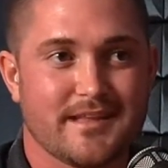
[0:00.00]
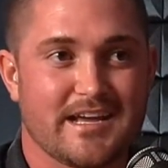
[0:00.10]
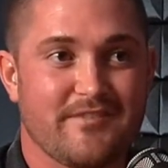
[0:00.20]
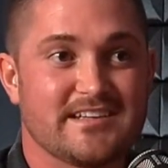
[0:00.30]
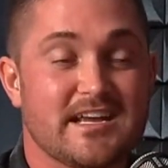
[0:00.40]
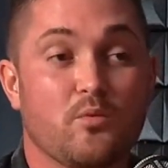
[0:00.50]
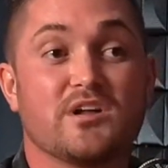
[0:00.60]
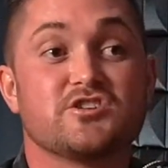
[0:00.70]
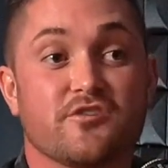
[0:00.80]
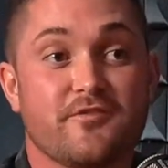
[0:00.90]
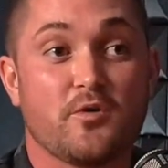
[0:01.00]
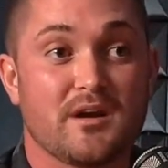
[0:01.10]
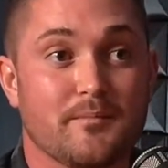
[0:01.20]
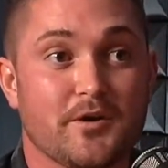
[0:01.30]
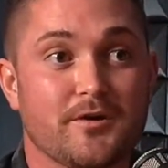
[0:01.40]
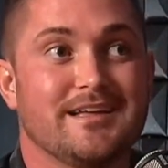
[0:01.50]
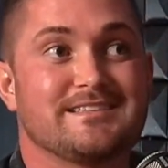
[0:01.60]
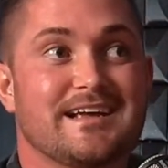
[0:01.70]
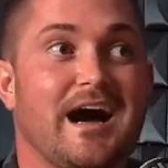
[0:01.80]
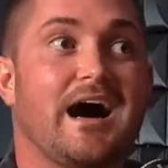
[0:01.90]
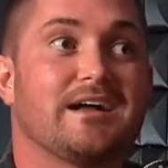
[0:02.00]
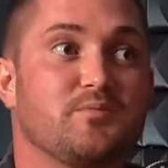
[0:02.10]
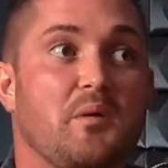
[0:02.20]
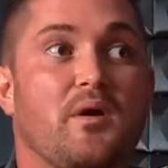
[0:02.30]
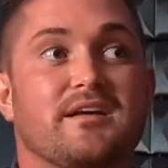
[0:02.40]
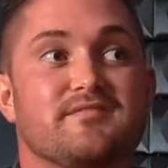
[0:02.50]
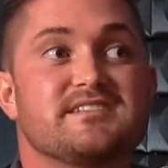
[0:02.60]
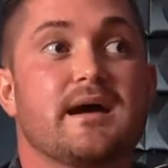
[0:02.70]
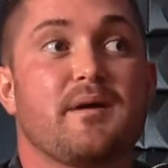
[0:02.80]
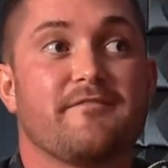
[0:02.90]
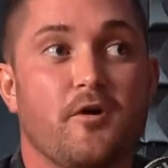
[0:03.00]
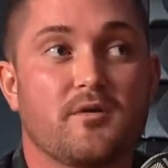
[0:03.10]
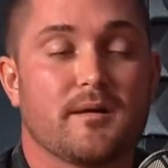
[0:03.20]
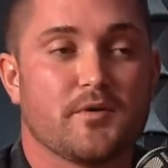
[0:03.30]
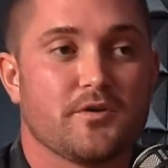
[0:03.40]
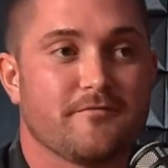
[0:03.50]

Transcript: If I say, what's your phone number? It's do I want to give this guy my phone number?